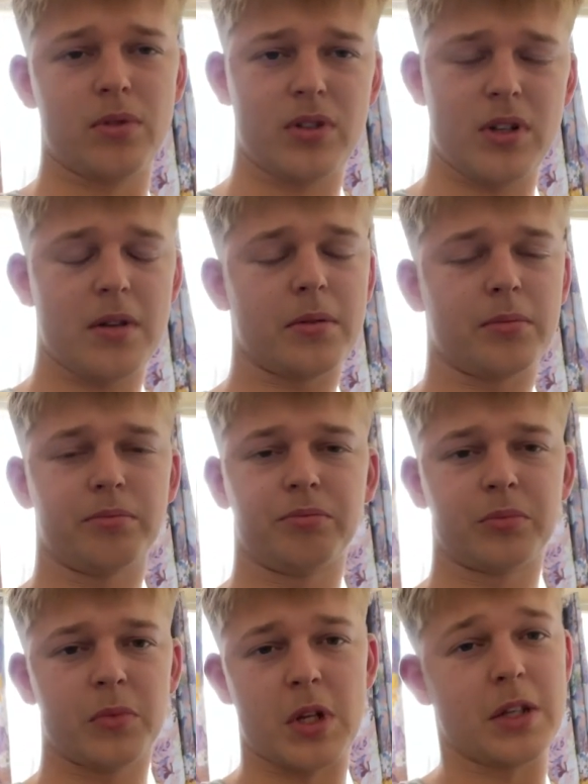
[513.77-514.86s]
And yeah,
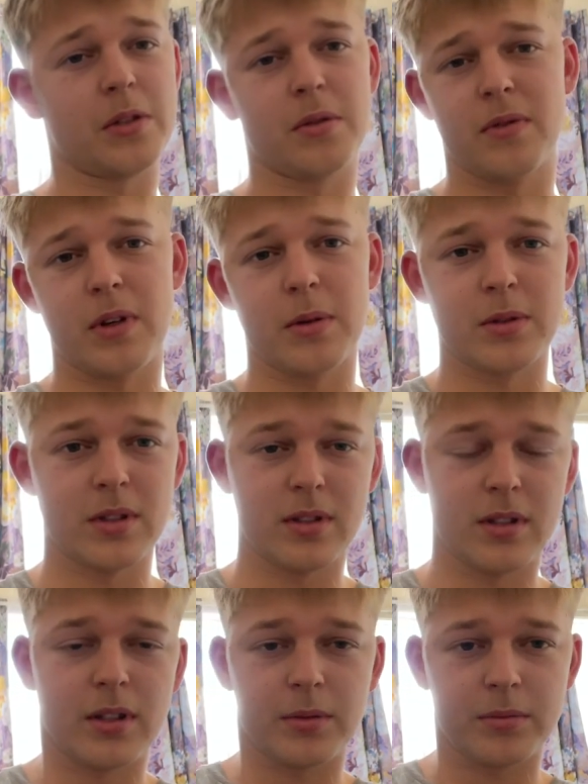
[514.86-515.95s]
thank you if anyone's listening.